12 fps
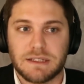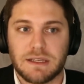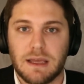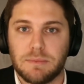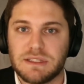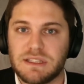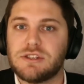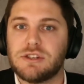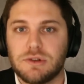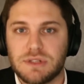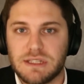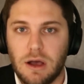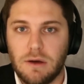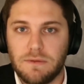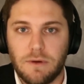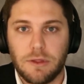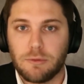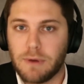and position yourself
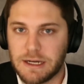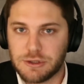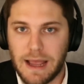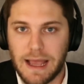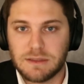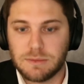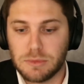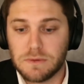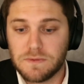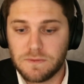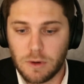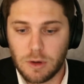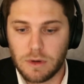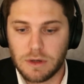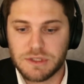on the right track to move forward.